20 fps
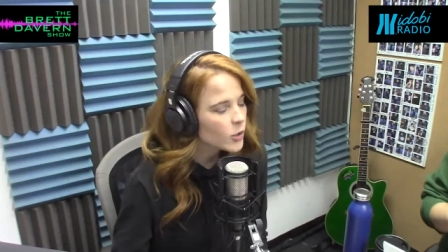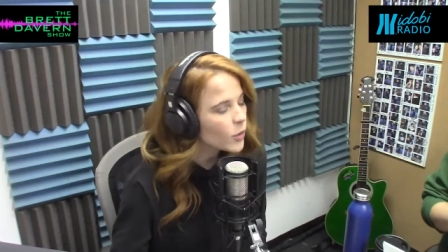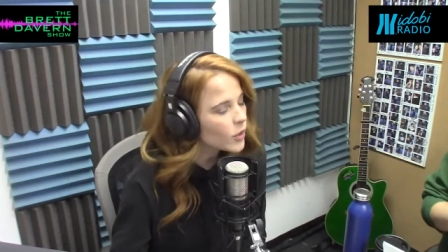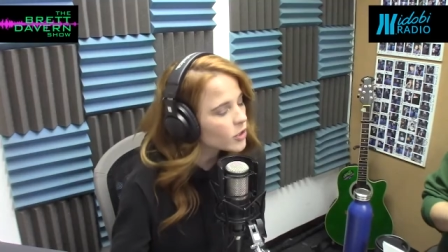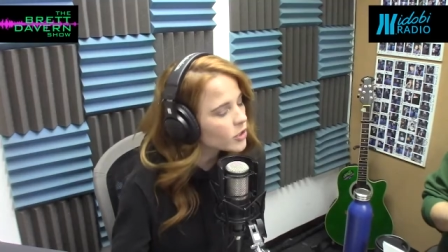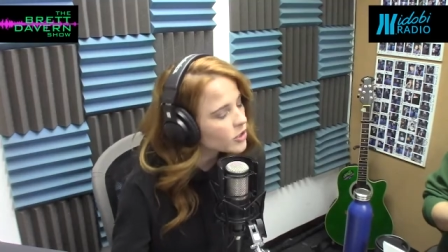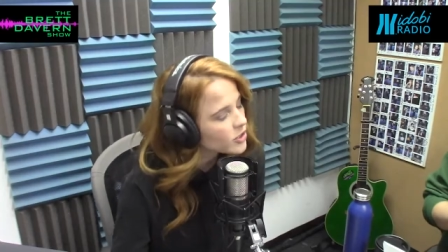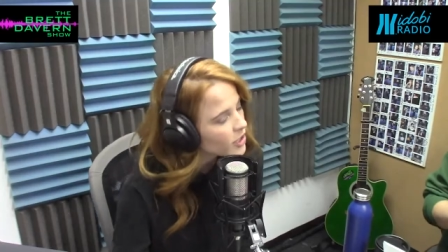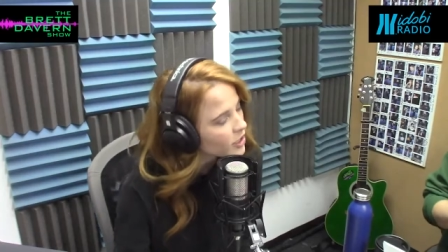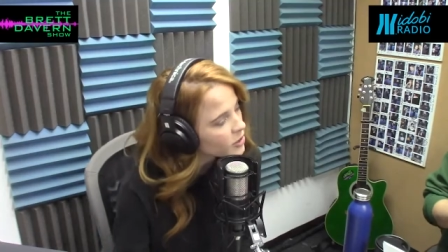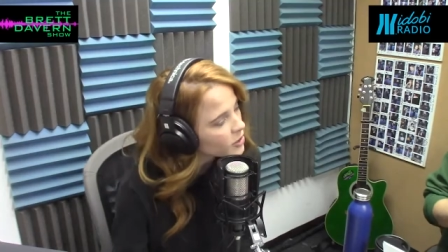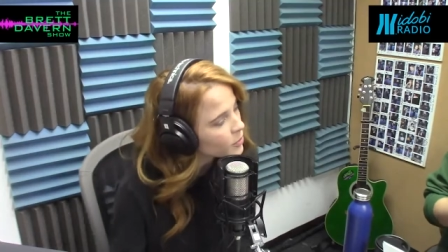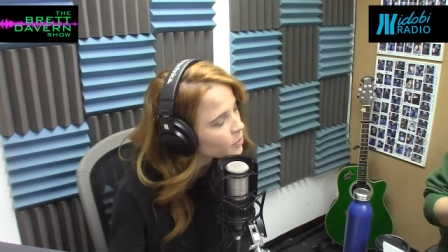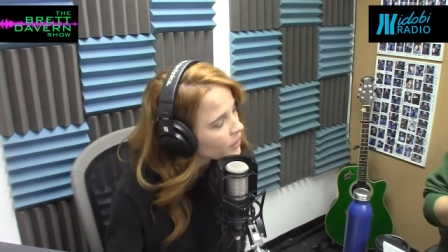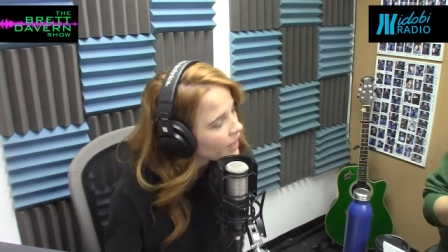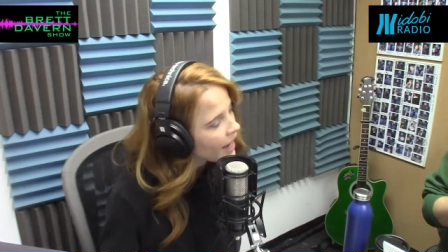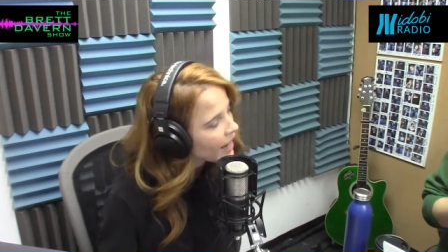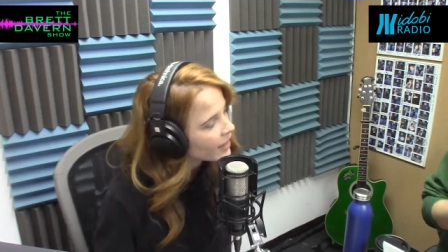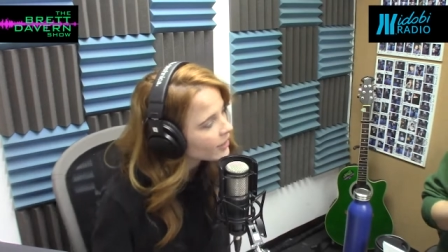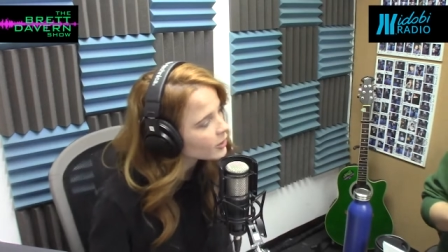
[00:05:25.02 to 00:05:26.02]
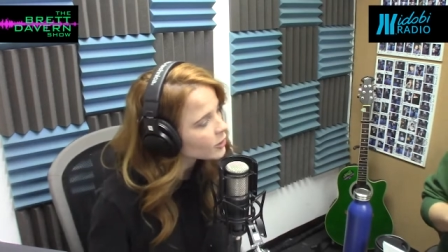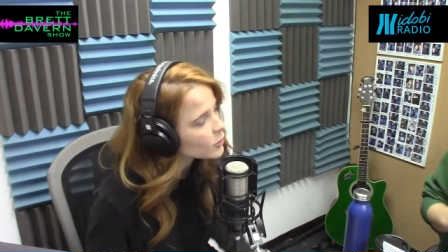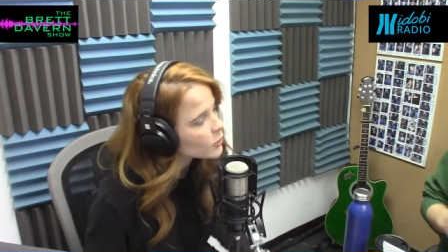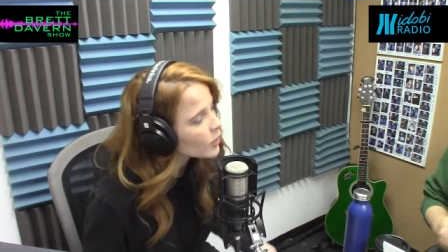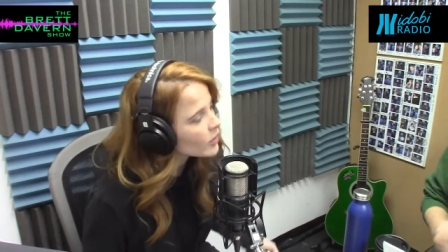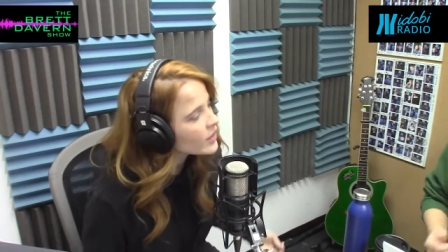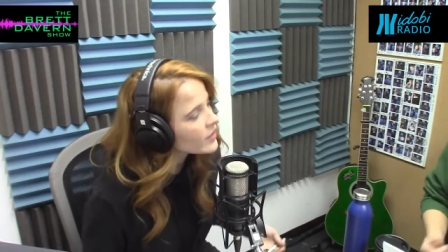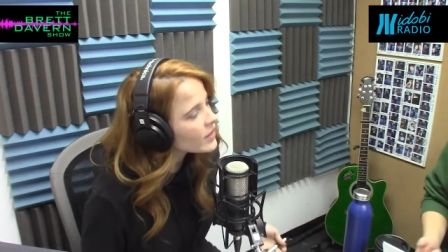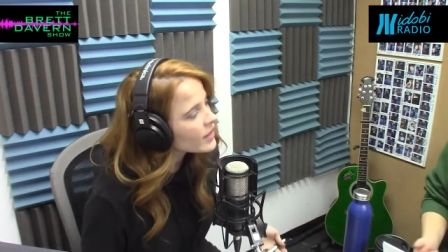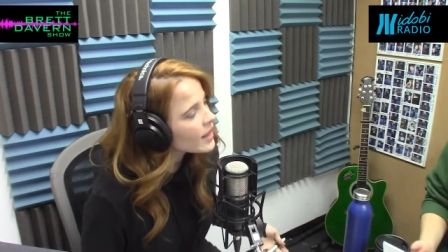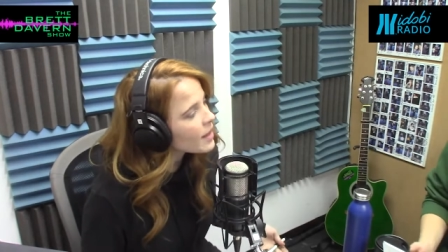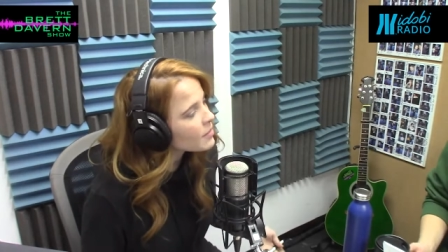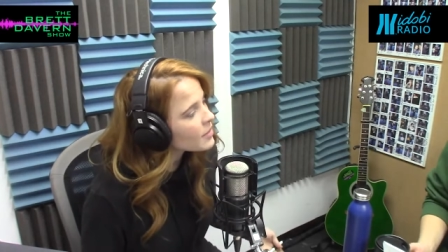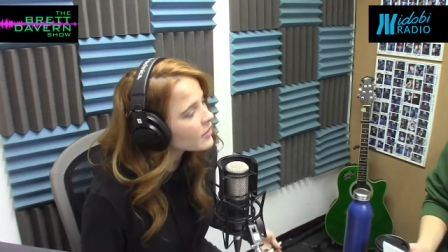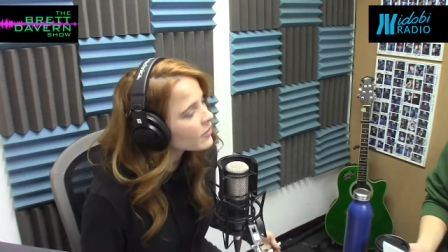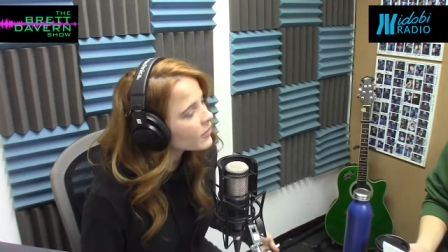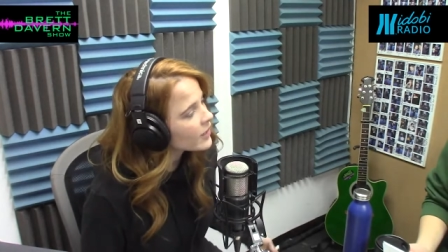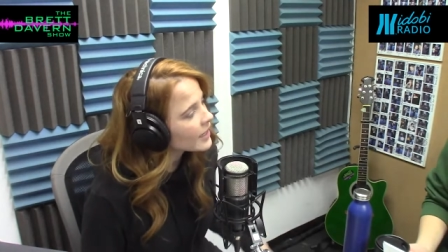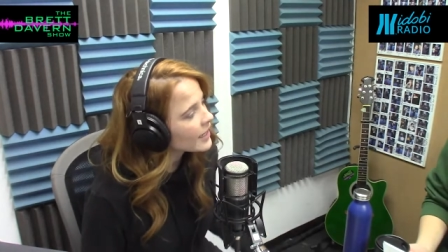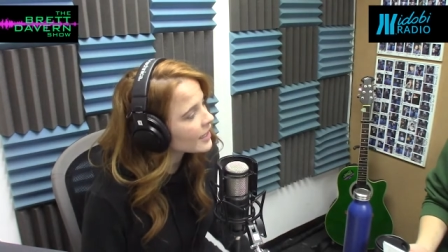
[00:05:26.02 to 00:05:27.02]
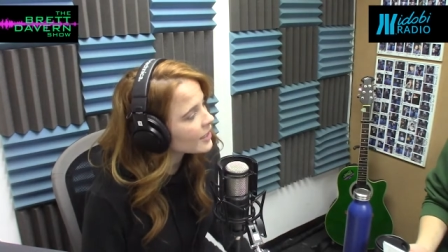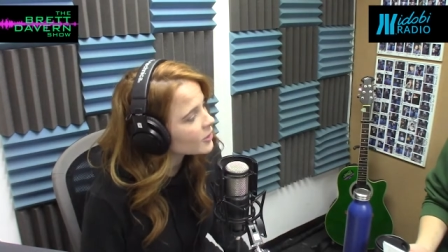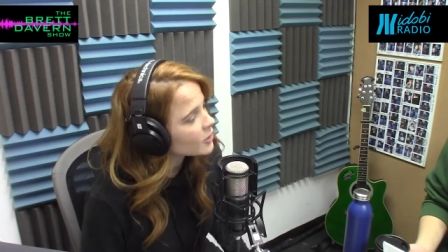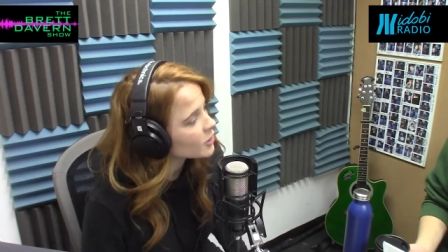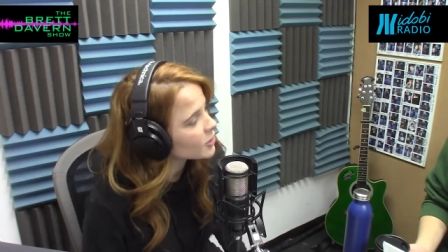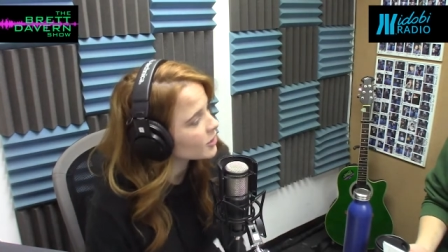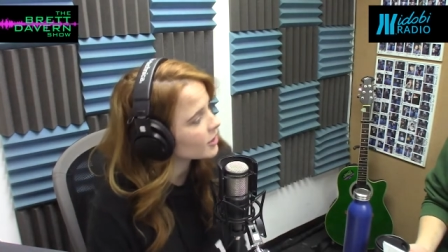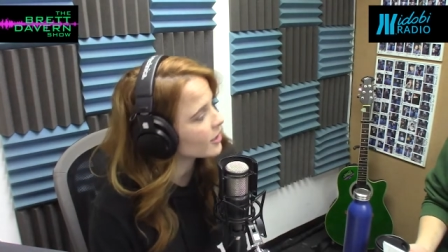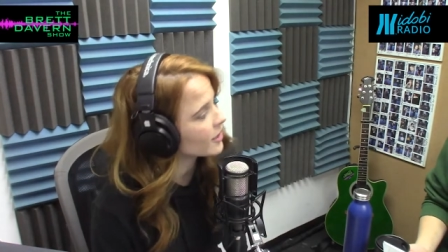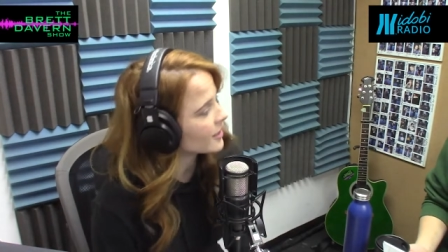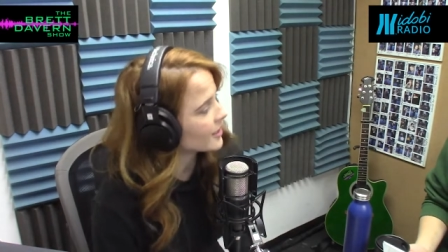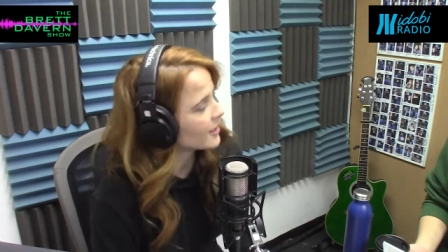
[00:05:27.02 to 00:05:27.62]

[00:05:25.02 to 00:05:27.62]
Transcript: You are such a brat. You don't even let me finish. Butter.